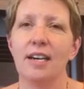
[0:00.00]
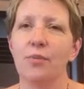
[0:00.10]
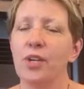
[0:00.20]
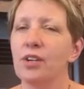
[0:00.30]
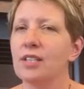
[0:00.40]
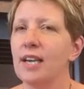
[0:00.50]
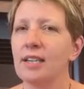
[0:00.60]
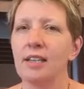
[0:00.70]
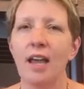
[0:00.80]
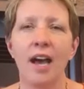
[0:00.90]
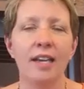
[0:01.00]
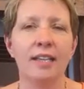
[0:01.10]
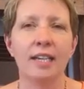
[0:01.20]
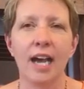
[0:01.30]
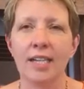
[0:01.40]
We heard that a lot
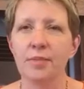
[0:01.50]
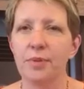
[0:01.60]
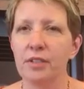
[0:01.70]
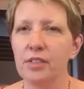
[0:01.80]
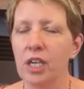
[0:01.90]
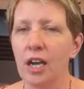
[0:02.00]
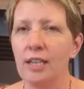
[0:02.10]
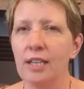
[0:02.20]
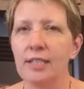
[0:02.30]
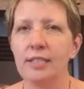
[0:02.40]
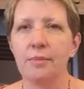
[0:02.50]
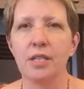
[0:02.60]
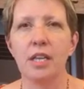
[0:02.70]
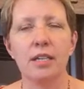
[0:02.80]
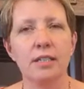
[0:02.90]
in the Gospel of John, and that's
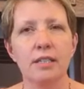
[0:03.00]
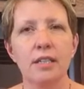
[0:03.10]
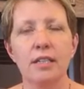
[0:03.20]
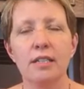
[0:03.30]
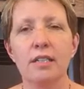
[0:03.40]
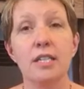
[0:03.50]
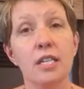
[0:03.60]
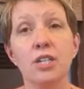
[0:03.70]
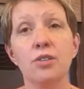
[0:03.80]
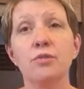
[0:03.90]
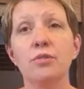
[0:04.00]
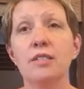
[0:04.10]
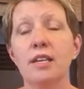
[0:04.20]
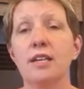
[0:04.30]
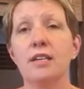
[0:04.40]
something that
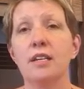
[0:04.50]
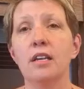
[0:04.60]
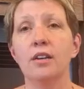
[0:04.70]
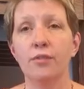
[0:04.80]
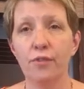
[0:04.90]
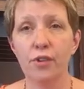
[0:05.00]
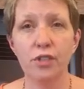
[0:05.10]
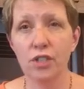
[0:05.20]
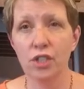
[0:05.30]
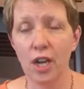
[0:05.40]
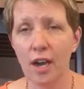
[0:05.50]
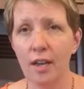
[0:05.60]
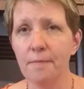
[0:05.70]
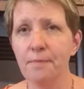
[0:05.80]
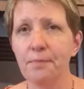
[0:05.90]
continues in First
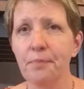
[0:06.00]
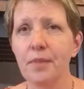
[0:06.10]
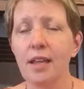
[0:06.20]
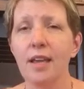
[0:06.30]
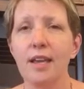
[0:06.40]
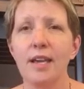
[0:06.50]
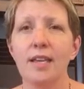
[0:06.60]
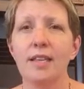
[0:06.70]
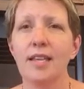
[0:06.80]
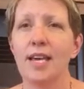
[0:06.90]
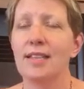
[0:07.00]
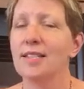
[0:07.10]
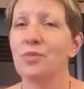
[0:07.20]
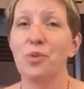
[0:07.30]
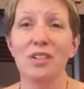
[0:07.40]
John, that
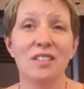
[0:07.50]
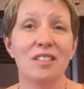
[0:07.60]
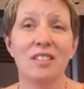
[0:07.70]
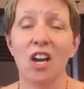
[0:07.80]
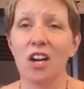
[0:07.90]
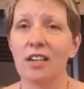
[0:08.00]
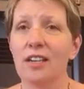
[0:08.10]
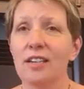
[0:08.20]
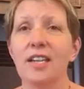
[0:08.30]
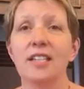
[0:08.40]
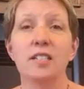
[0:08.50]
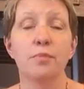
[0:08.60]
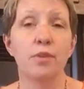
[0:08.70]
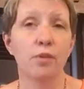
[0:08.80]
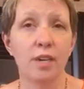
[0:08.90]
this world is dark. It is
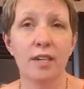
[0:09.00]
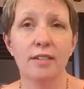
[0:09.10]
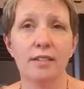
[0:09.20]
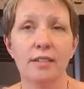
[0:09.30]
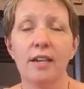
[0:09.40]
broken.